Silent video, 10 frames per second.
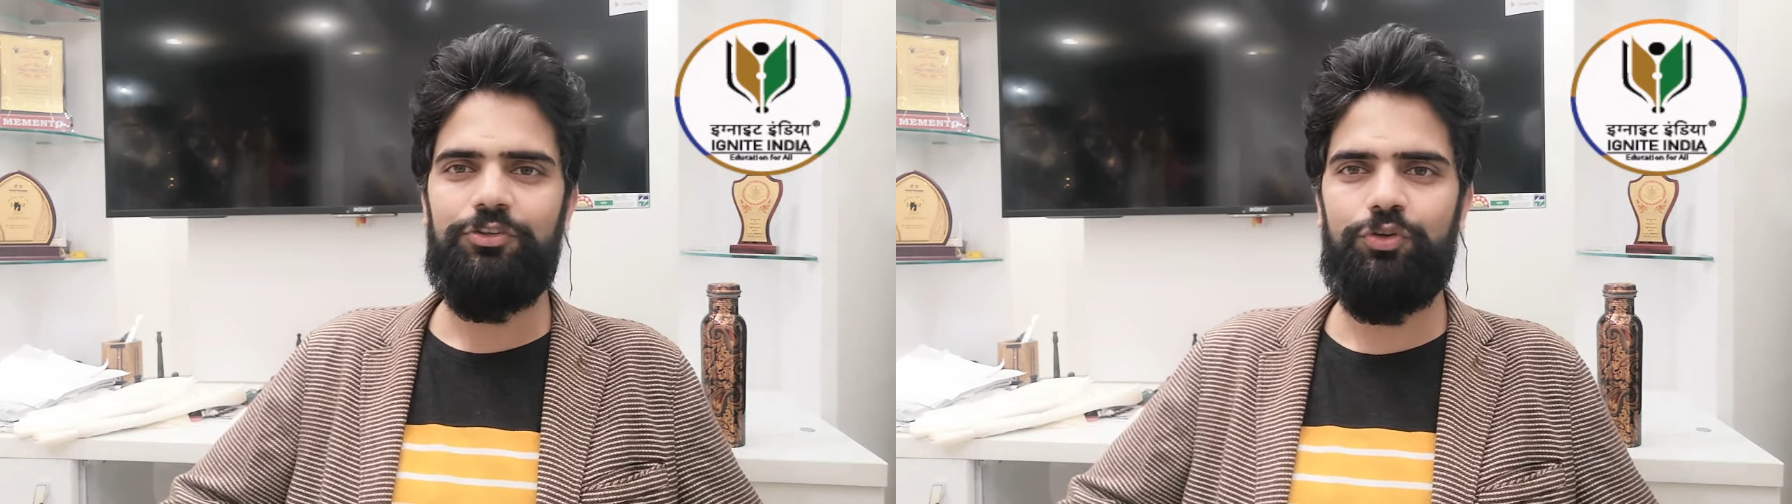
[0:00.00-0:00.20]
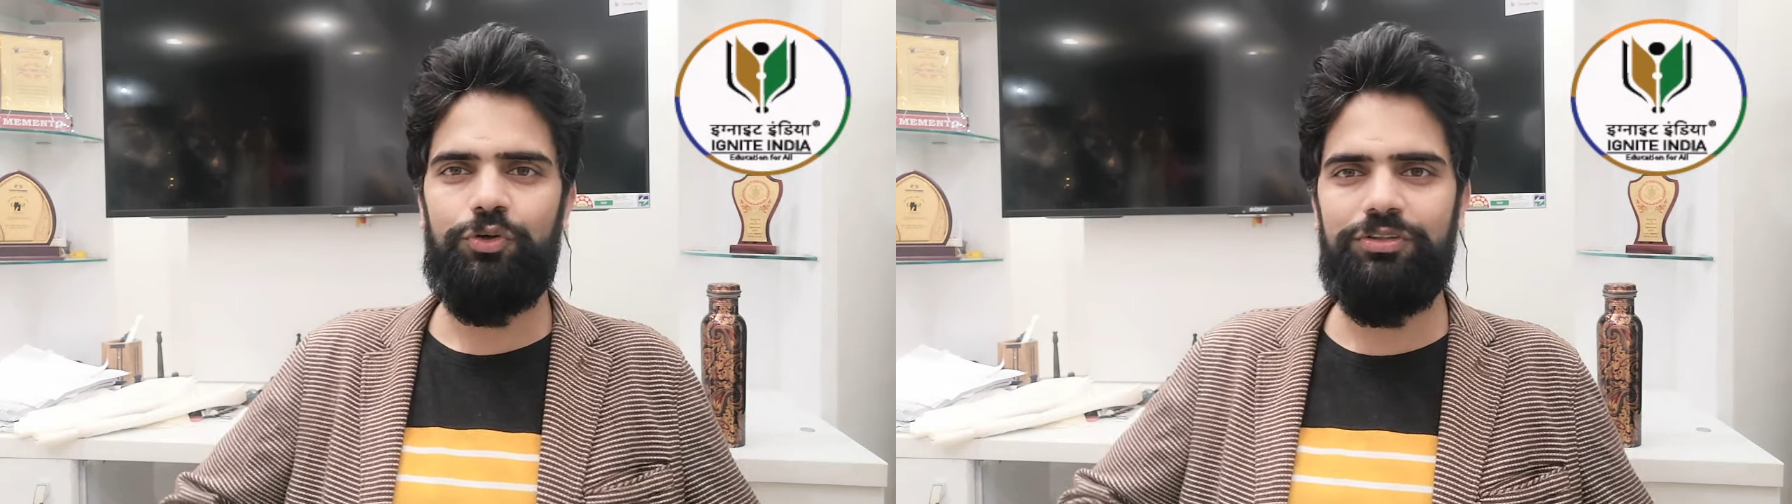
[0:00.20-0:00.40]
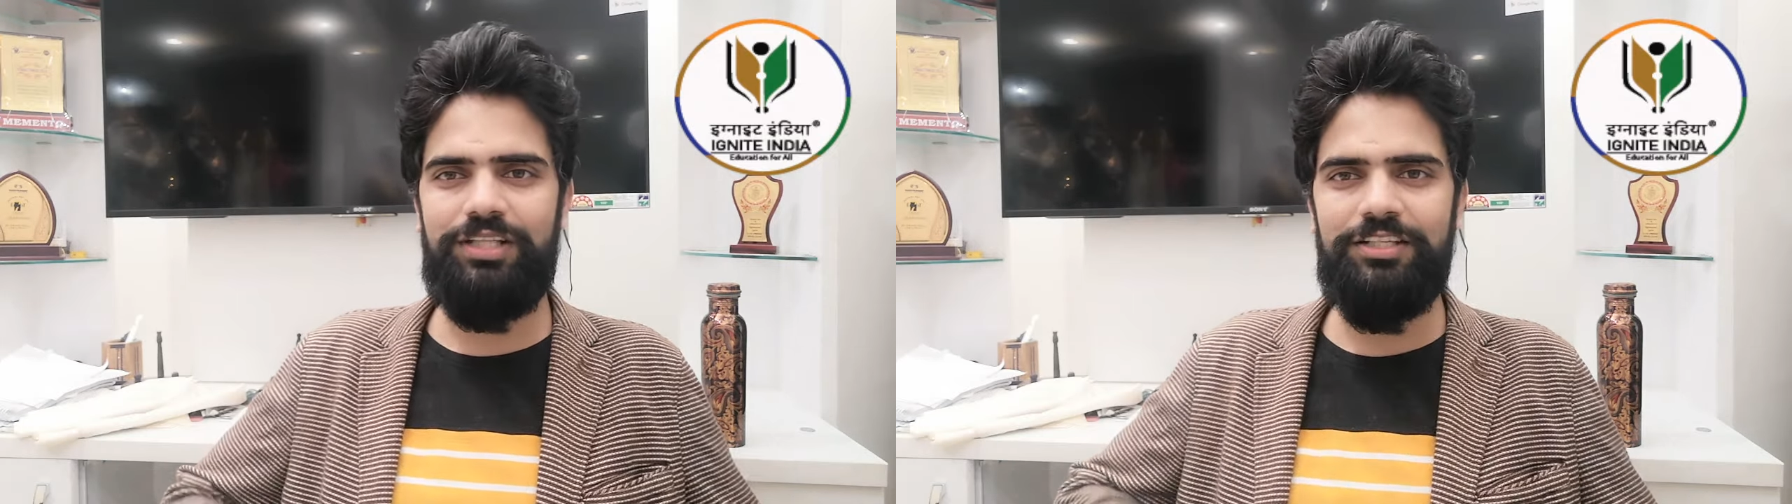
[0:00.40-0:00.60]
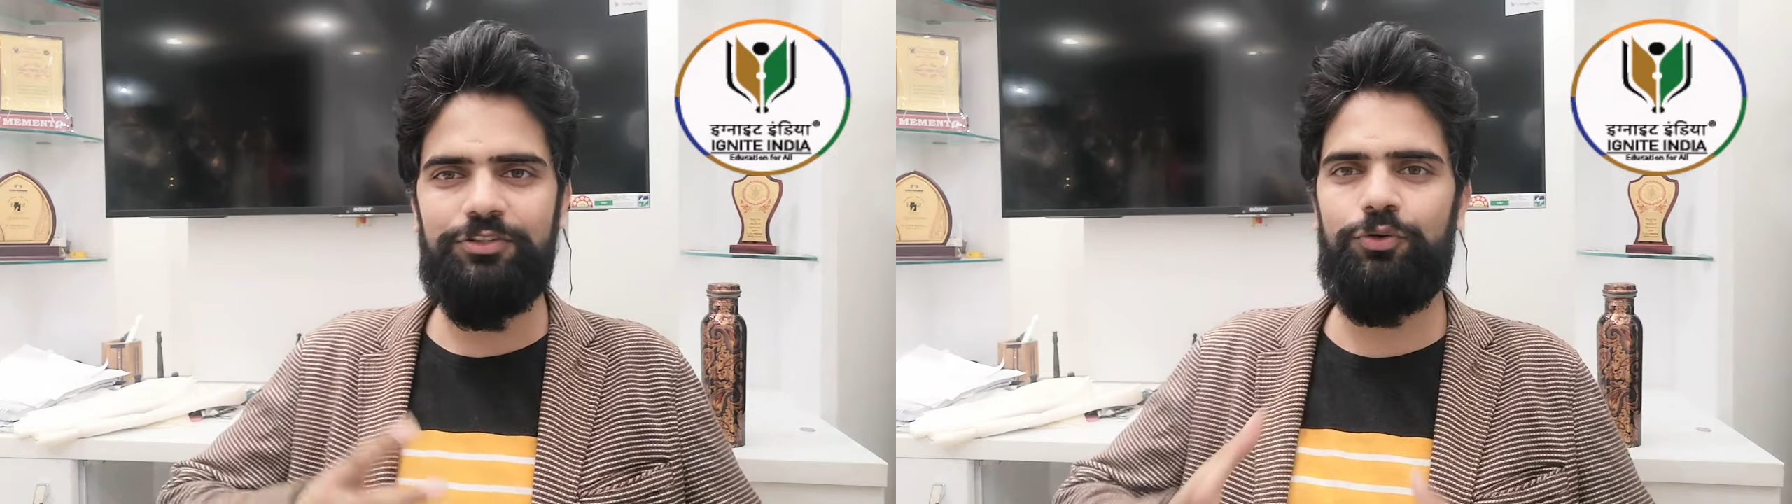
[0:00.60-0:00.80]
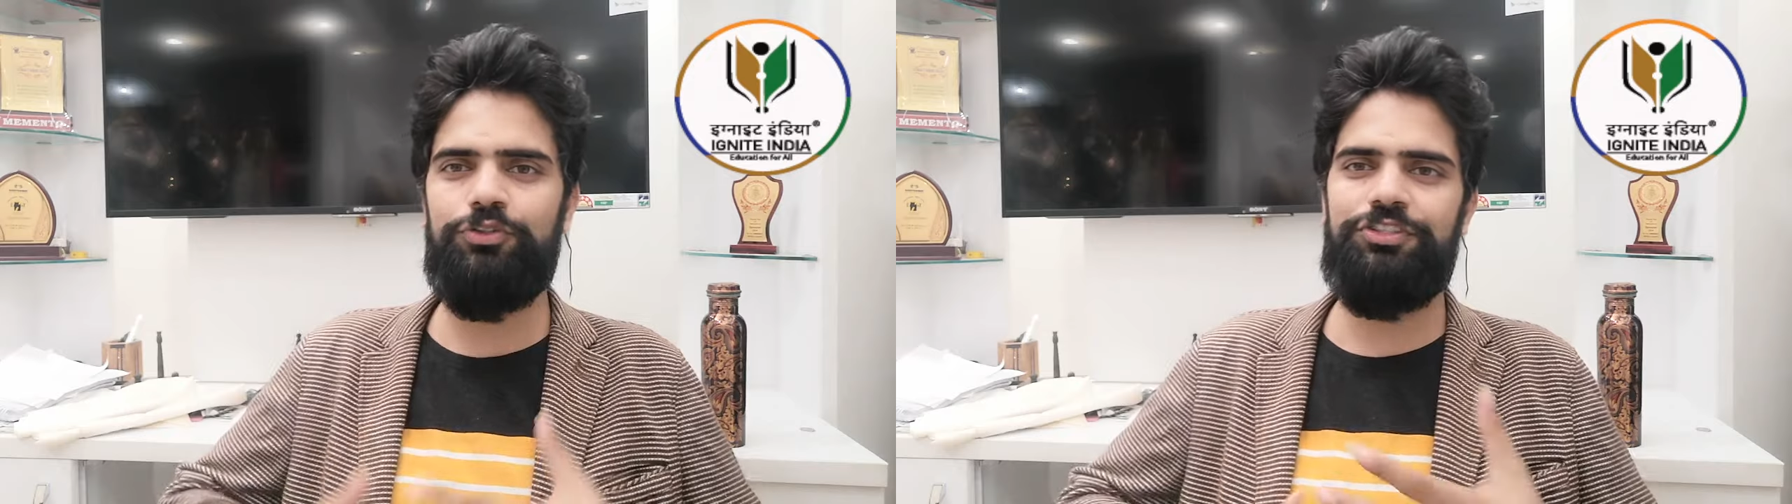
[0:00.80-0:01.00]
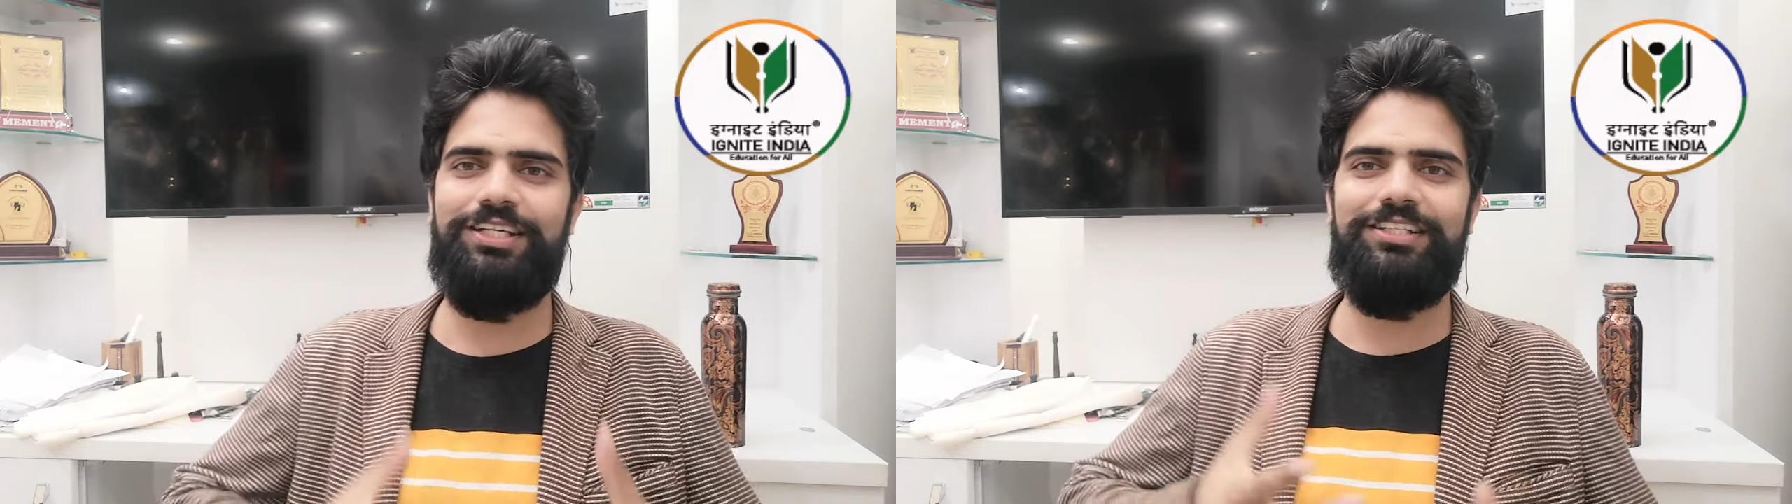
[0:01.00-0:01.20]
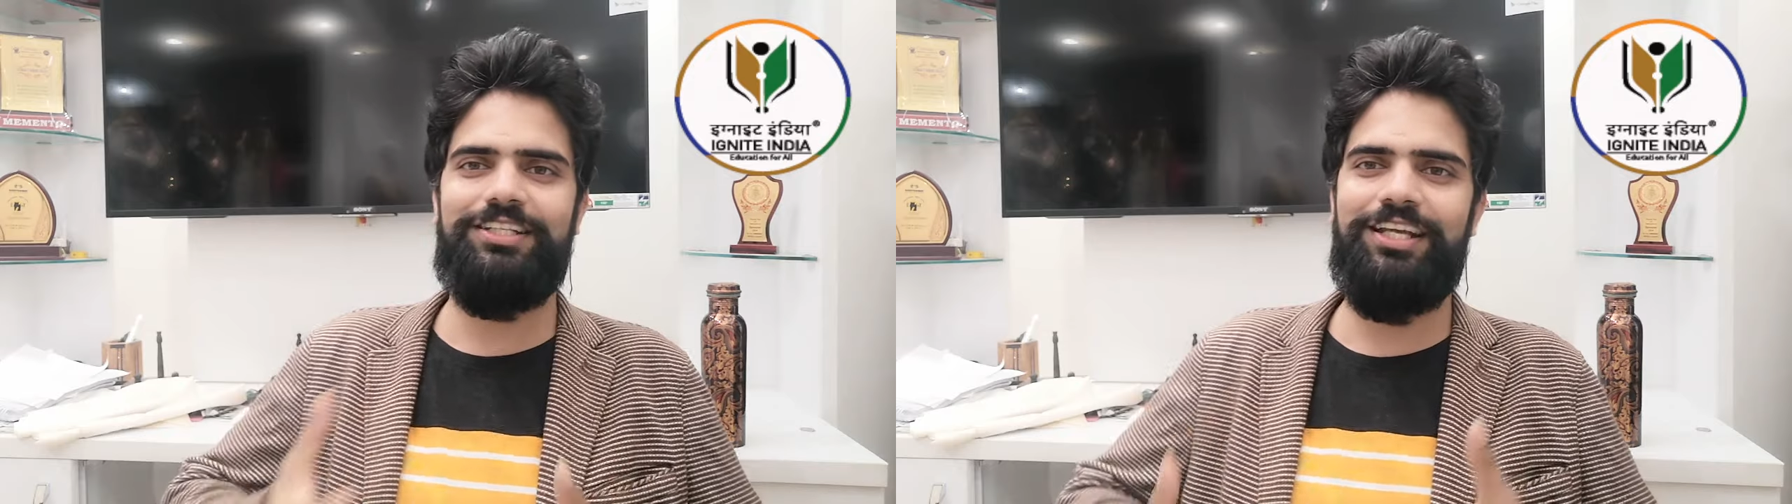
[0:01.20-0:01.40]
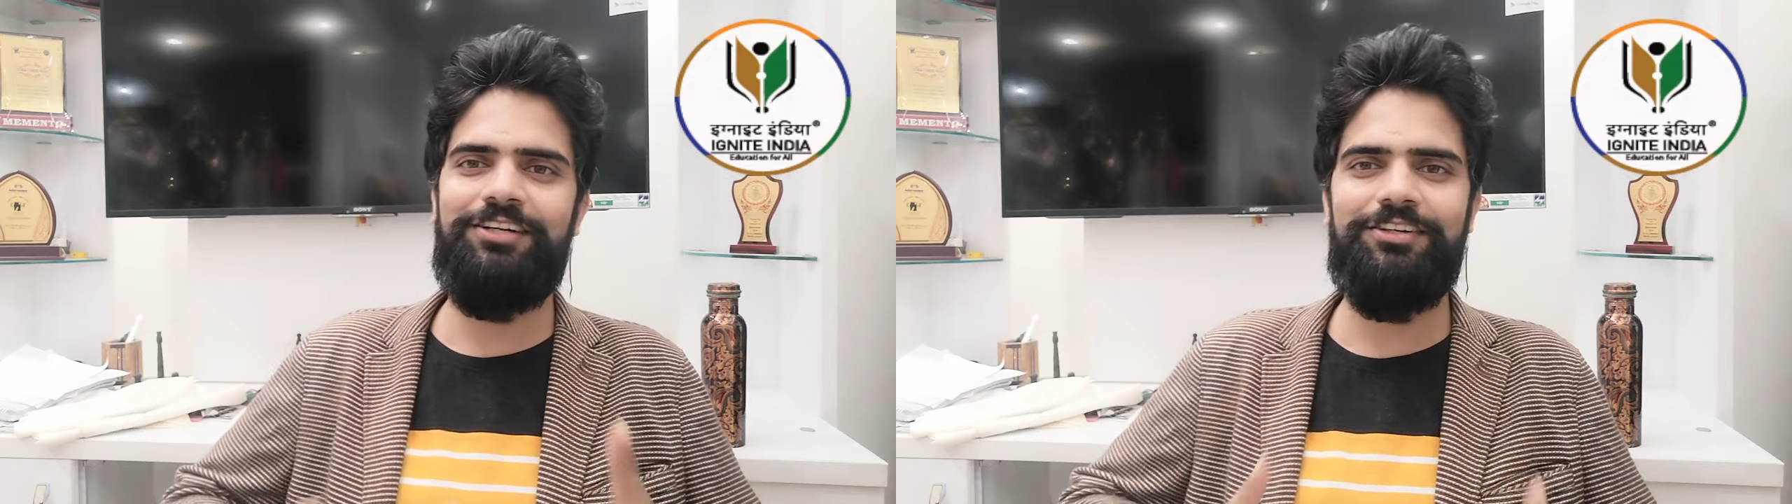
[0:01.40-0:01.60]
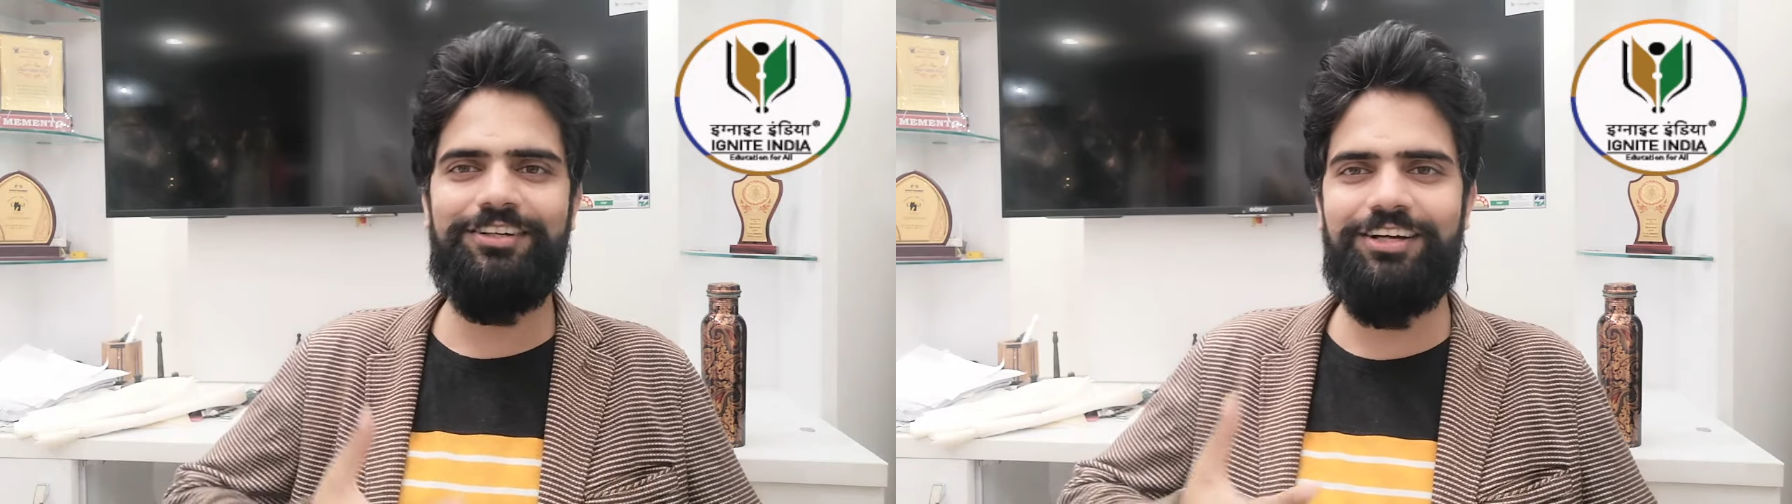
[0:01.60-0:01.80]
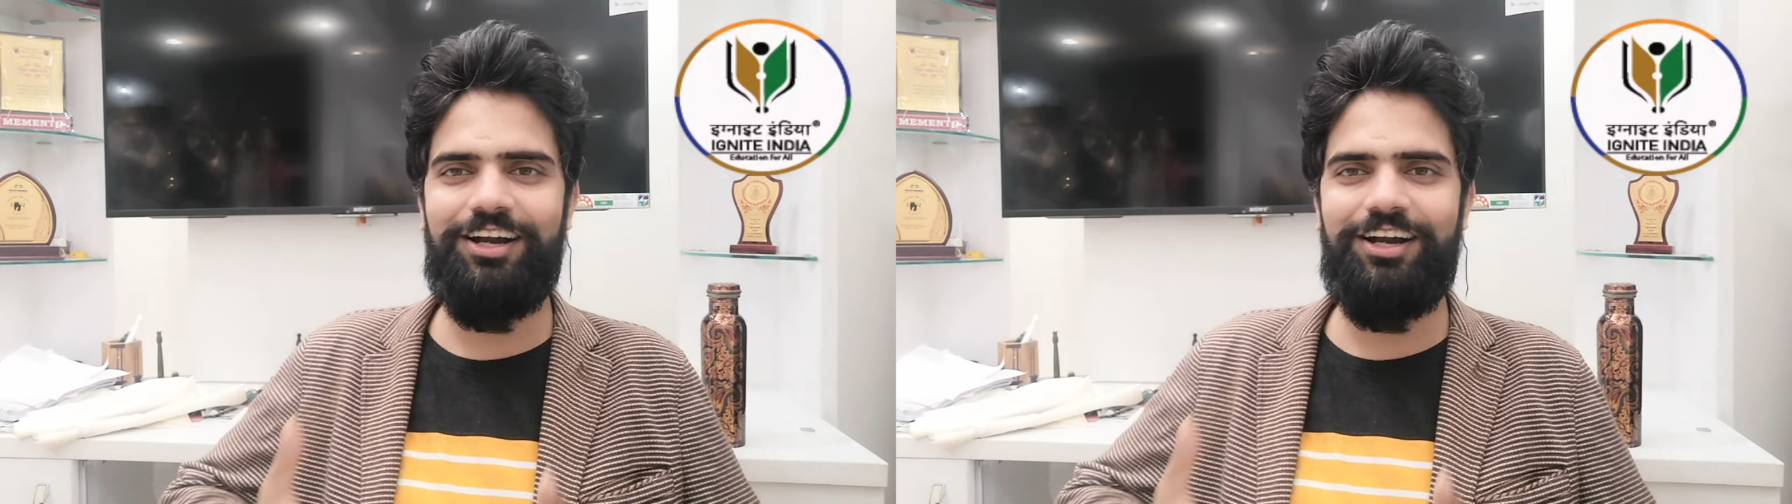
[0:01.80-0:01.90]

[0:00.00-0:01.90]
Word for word: So this questions in